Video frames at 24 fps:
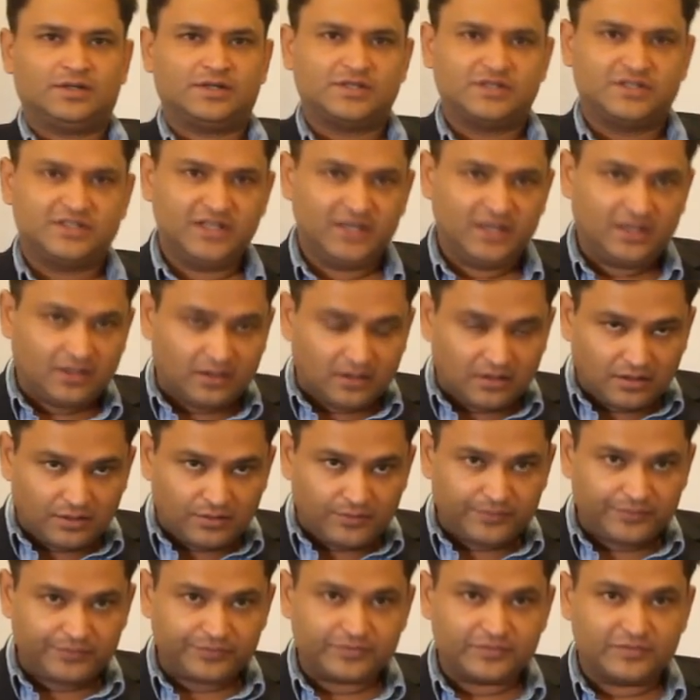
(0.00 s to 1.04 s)
See,
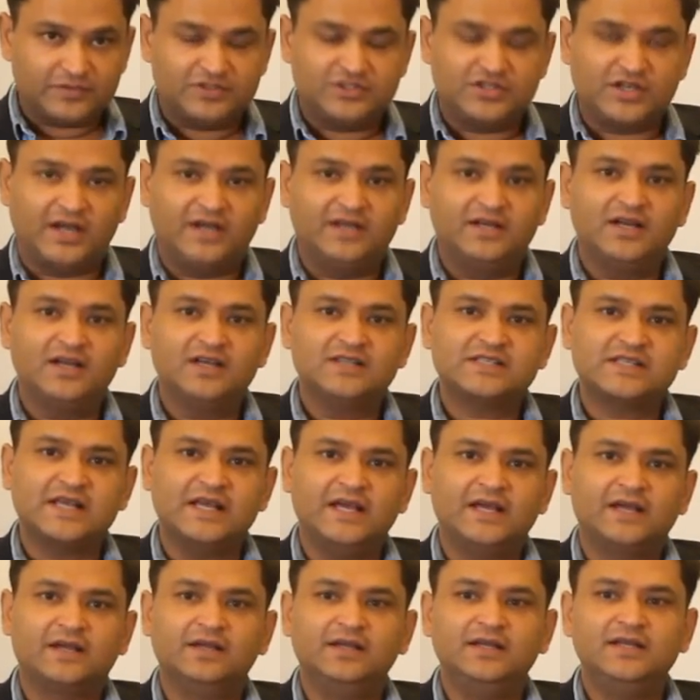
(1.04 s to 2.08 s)
China's
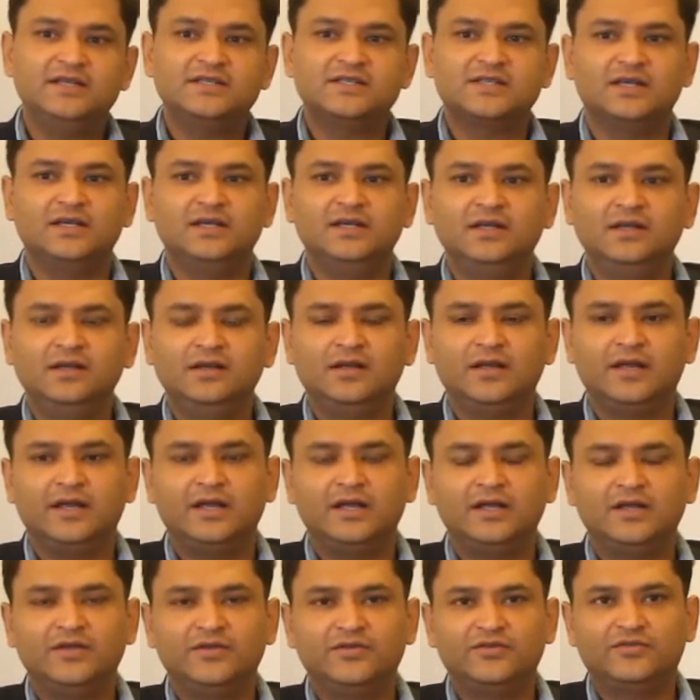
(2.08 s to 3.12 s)
Achilles heel
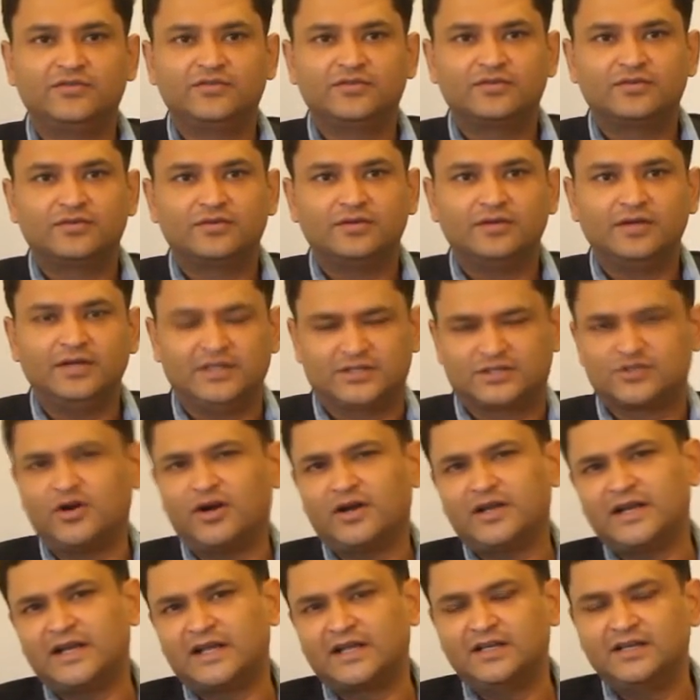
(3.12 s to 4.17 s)
is, it's
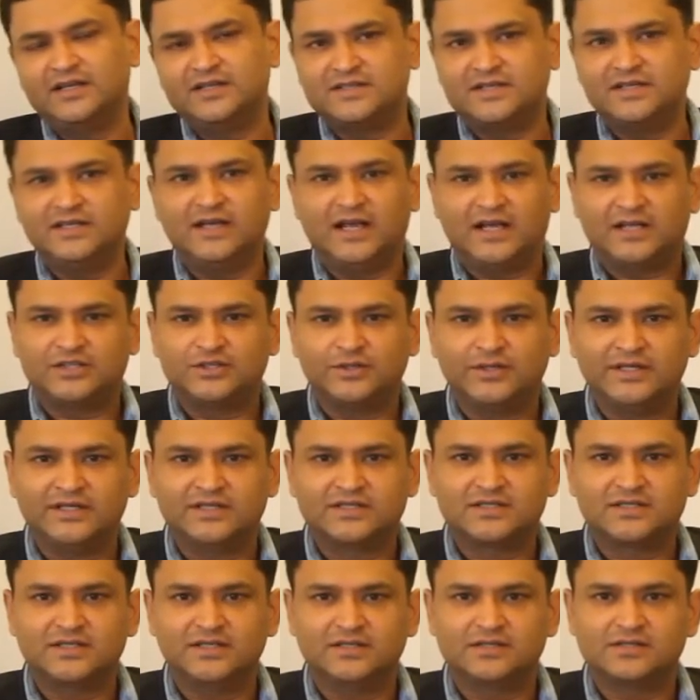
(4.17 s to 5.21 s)
not an Achilles heel actually,
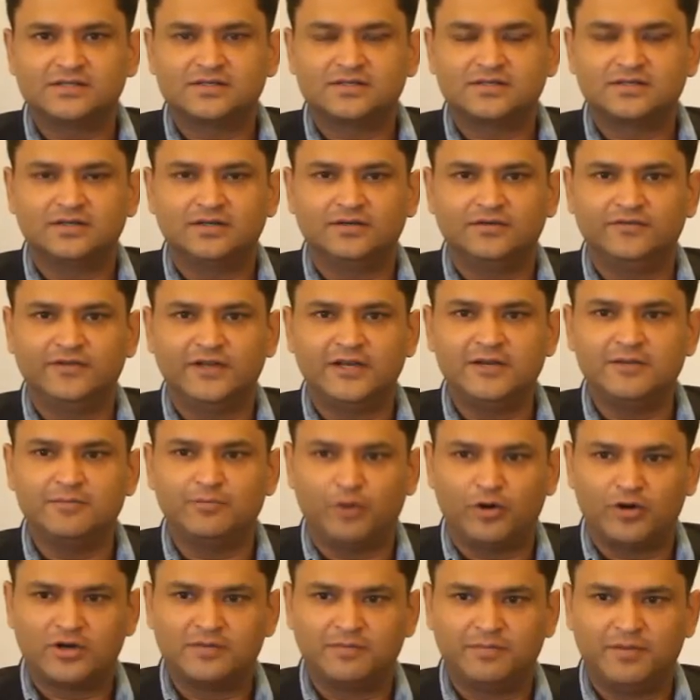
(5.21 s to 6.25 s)
it's a very
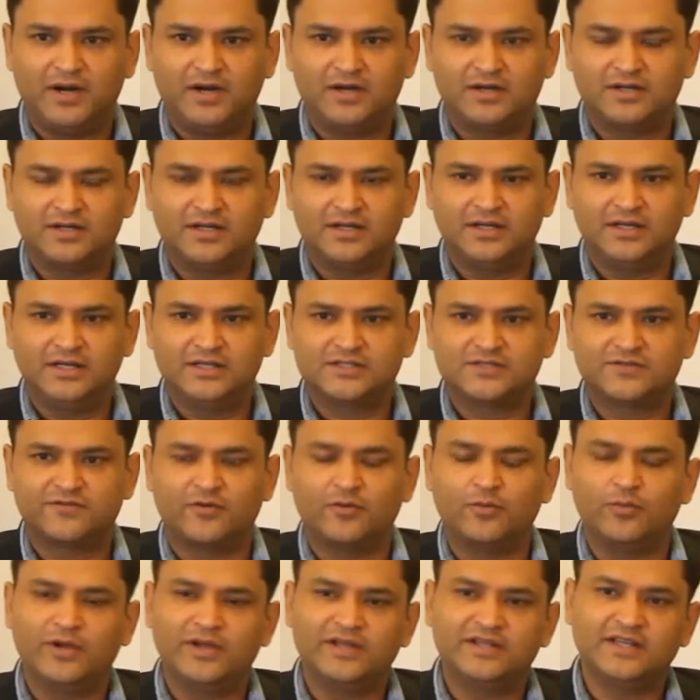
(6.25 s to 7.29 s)
important part. It's
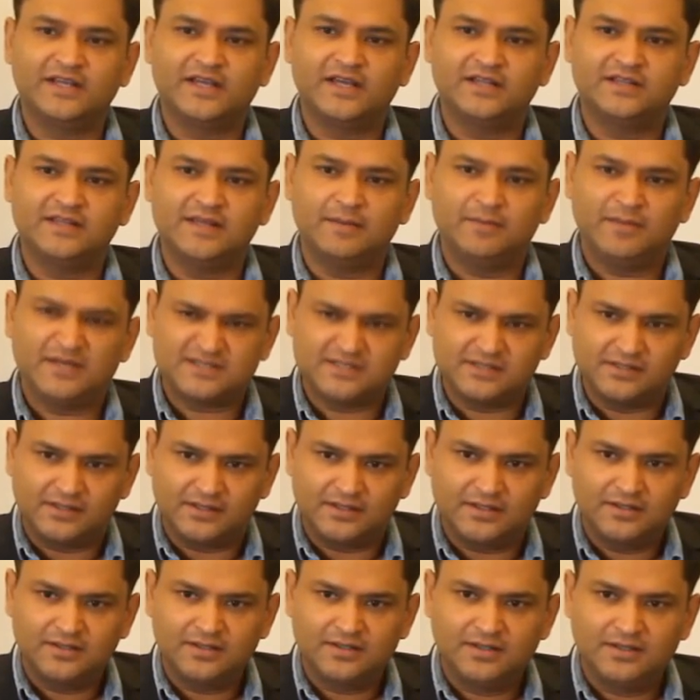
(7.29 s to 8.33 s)
from where they get their
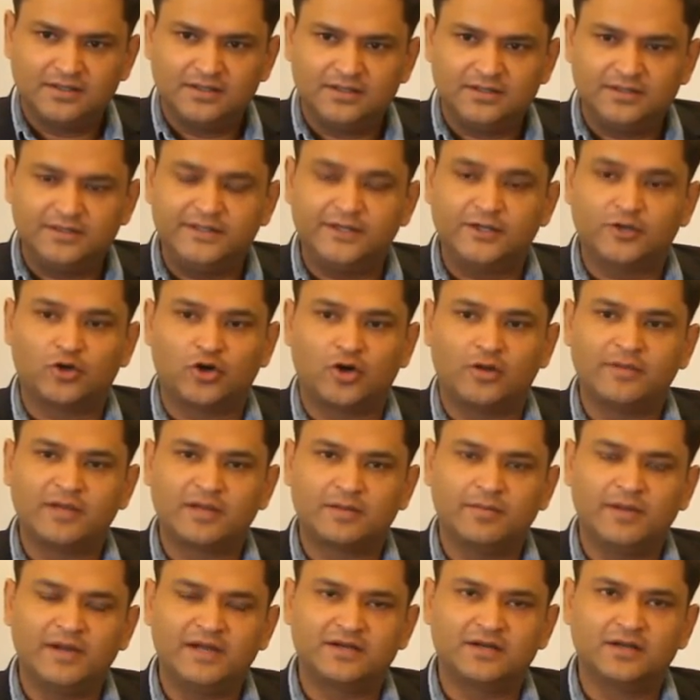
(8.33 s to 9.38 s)
muscle, the
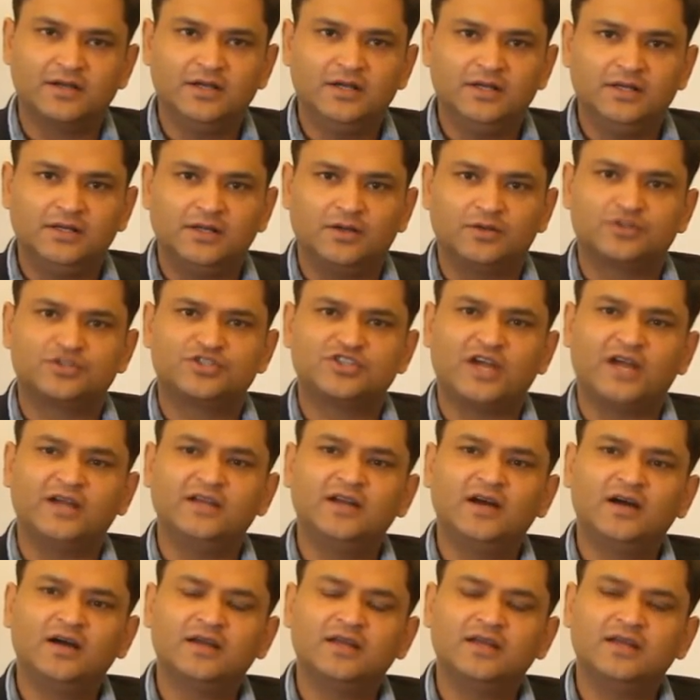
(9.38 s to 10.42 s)
economic might. Now,
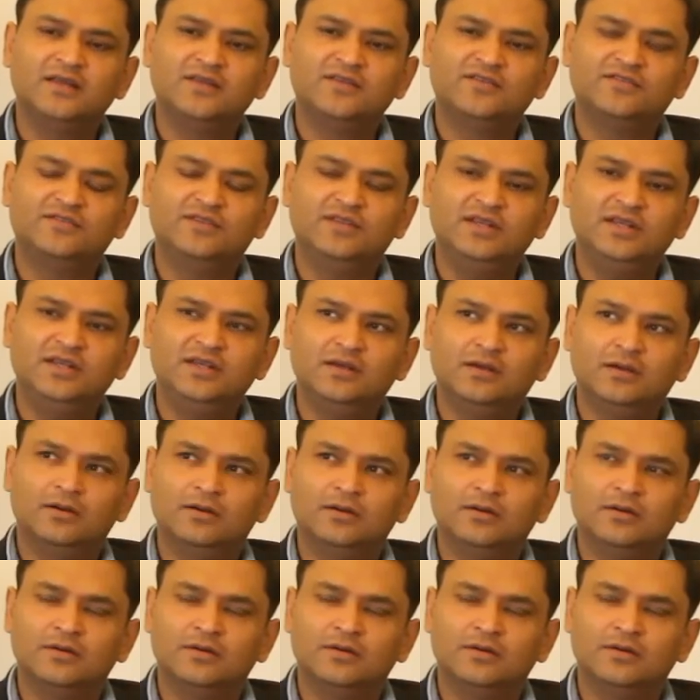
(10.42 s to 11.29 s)
China is the